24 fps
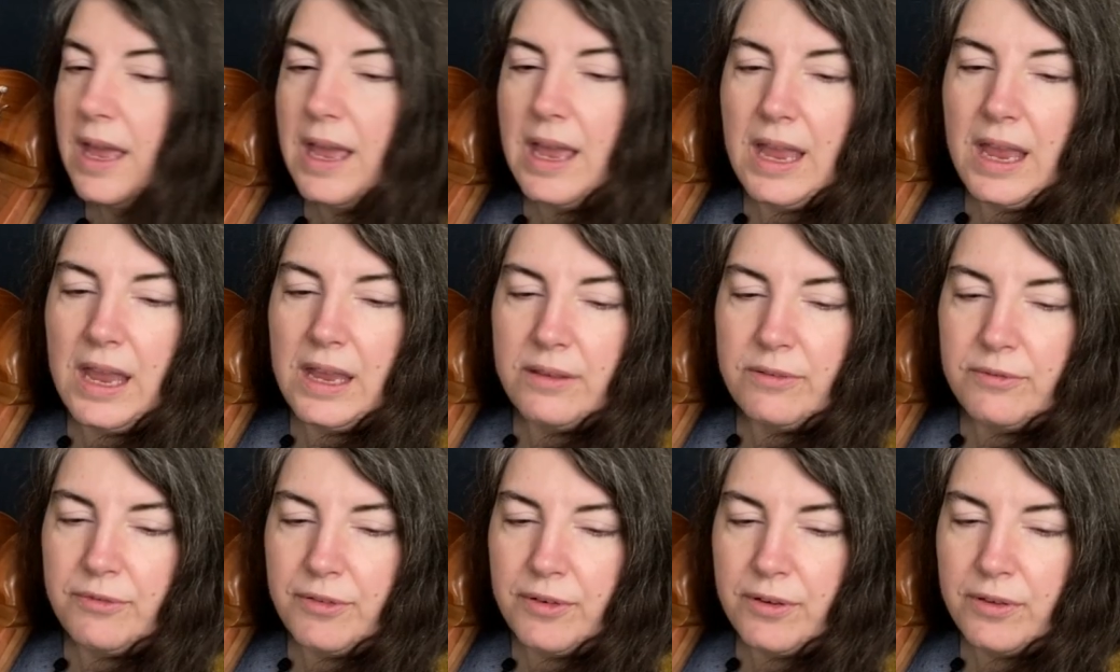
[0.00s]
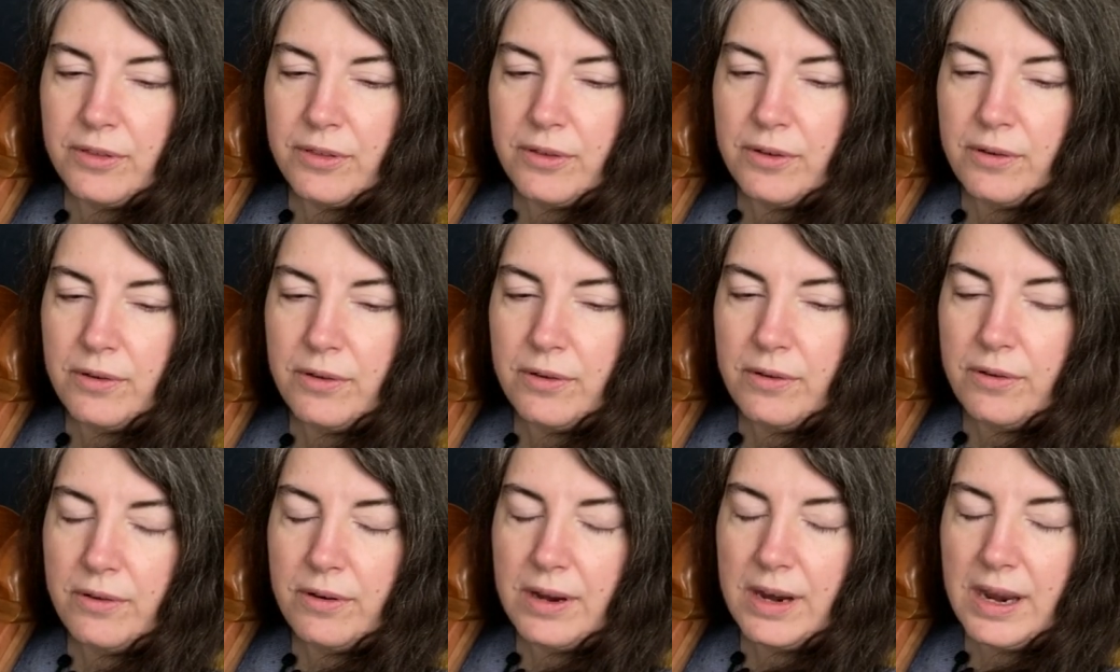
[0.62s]
And for
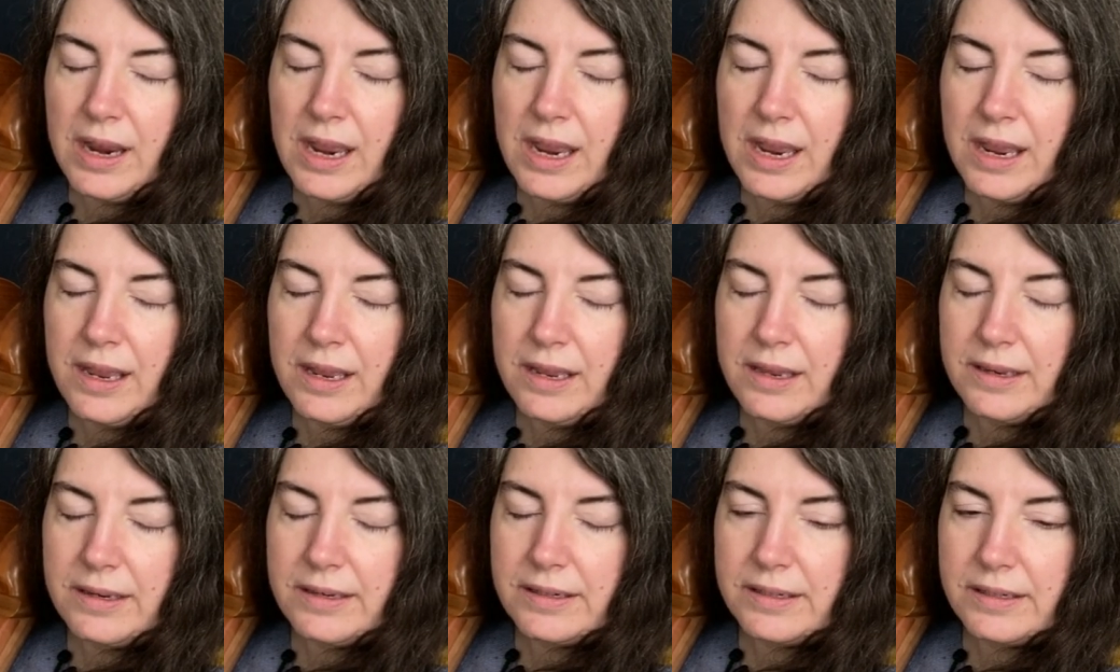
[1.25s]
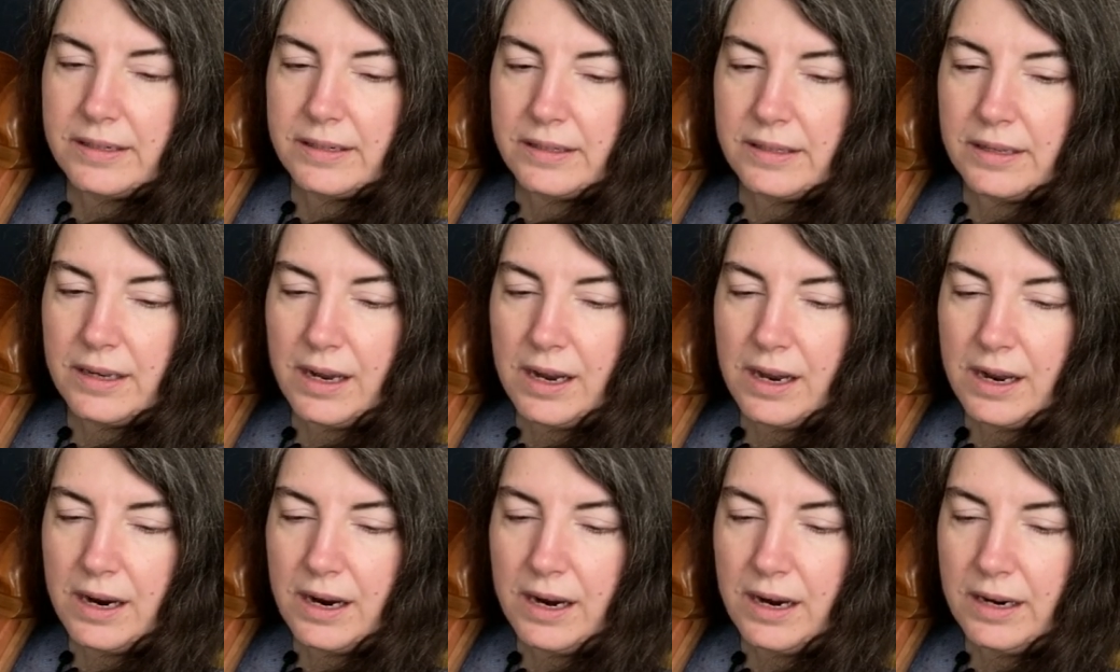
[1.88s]
the A
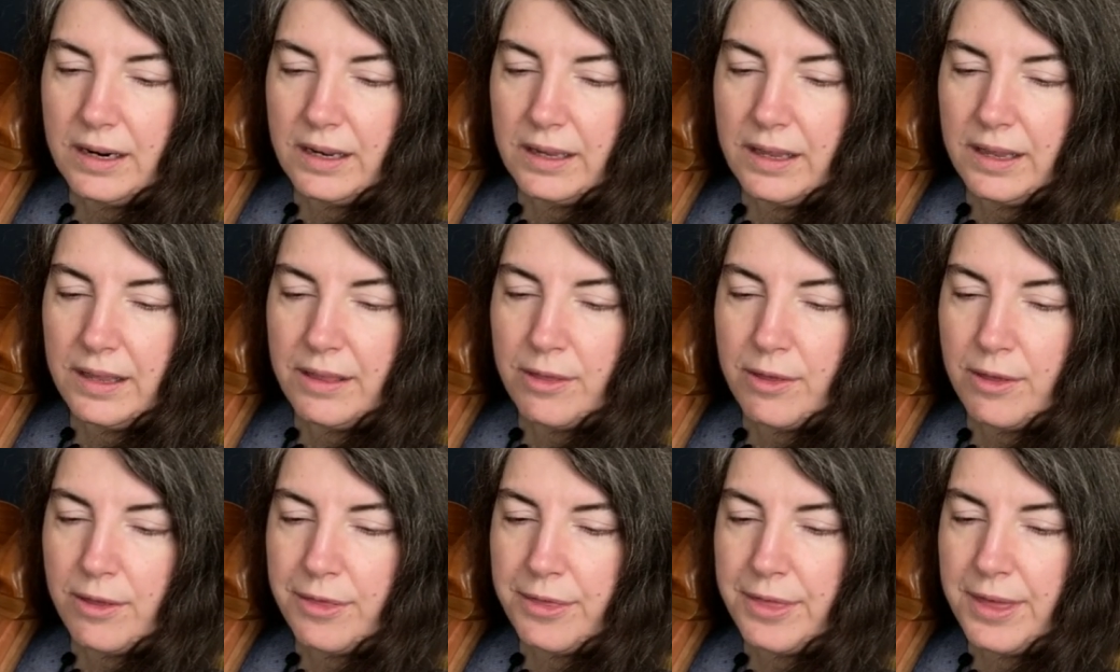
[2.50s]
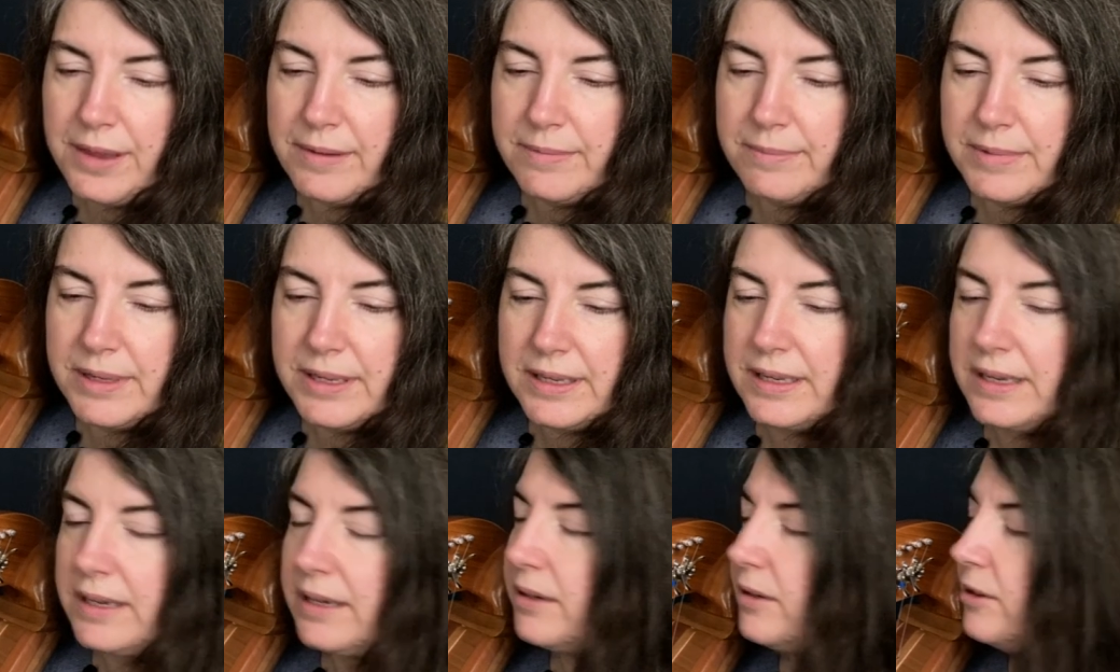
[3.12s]
star is the same
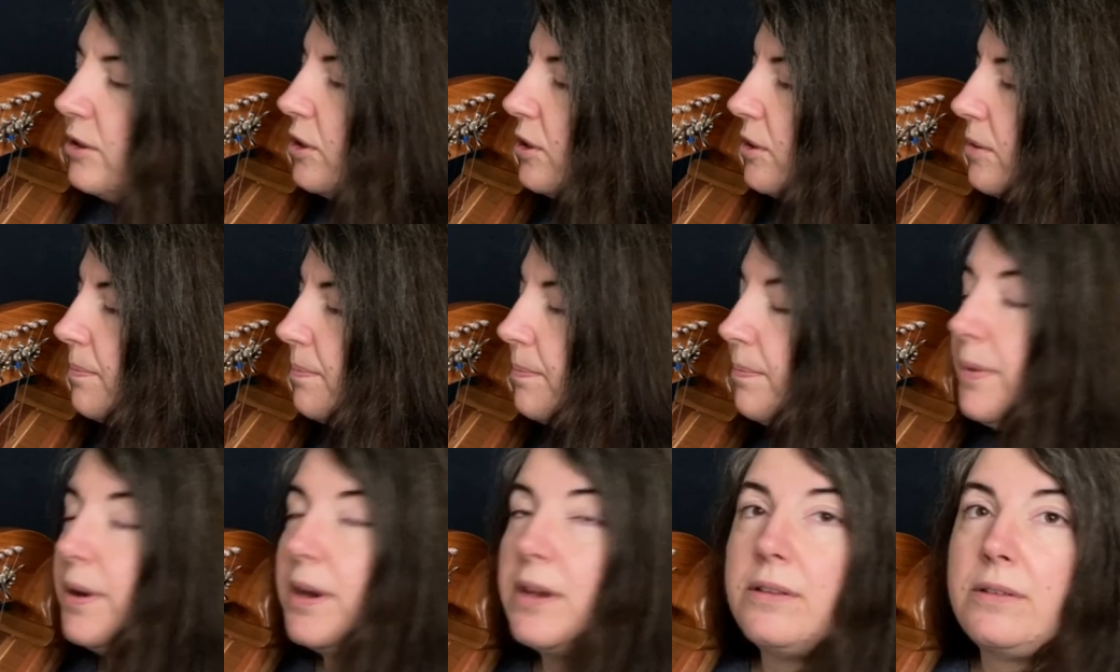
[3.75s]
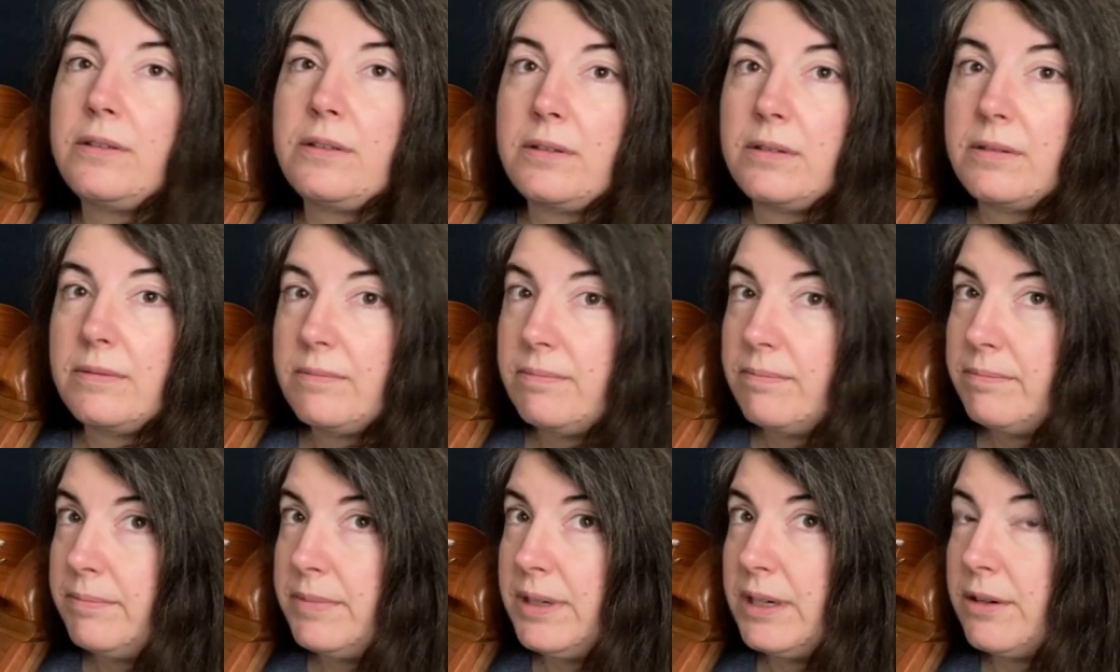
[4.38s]
things, but
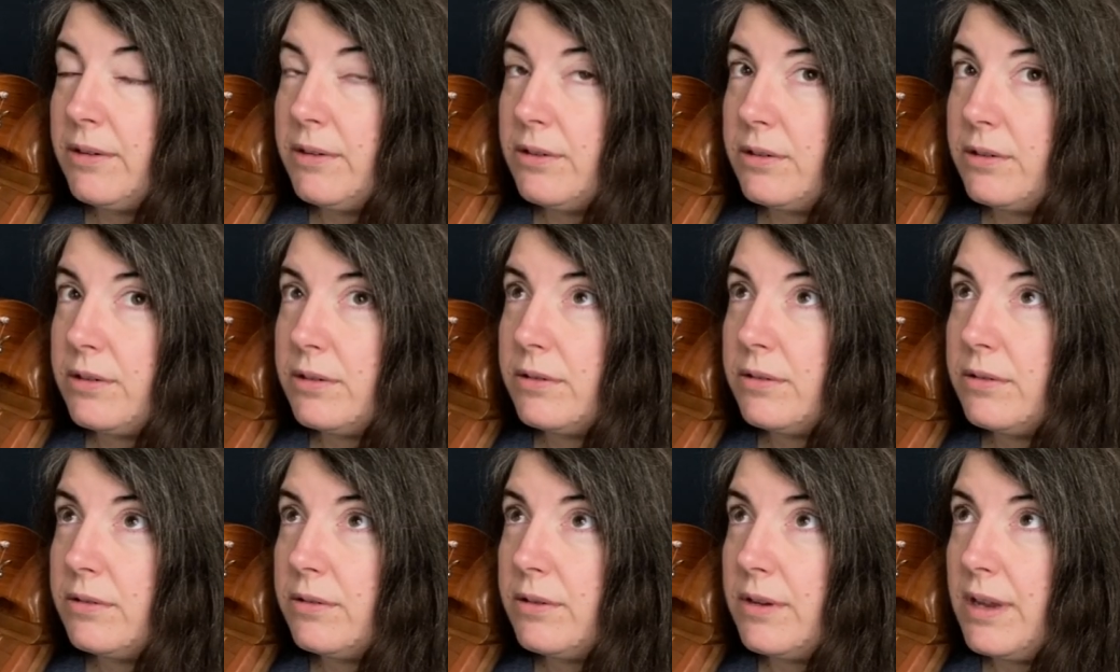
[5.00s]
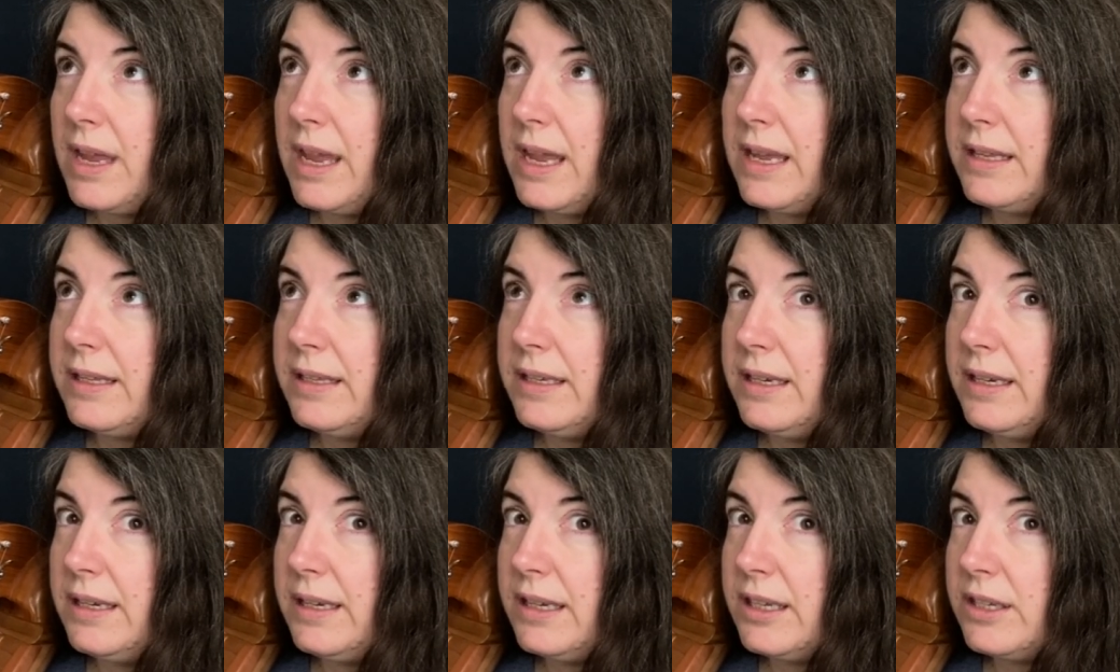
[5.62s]
because the
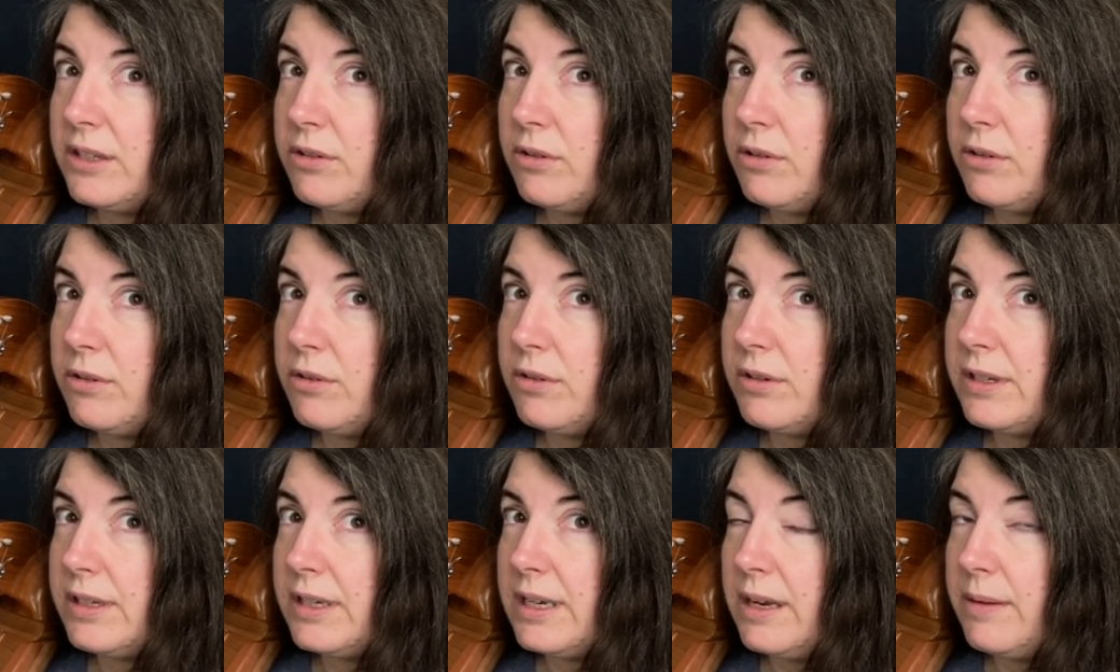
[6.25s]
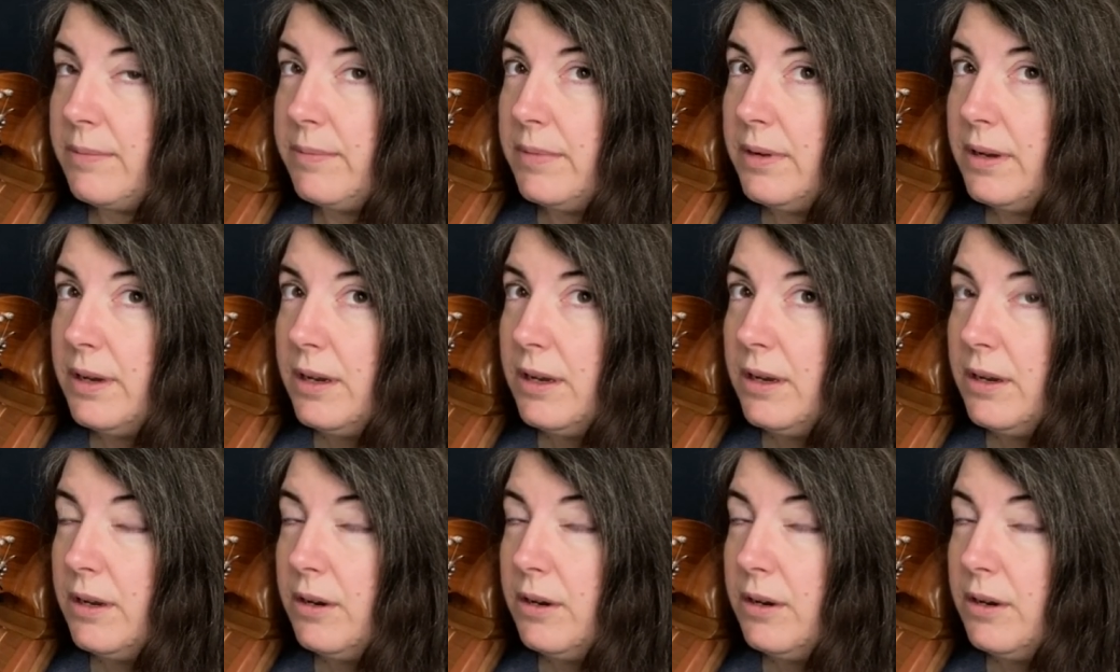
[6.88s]
ending is not the same,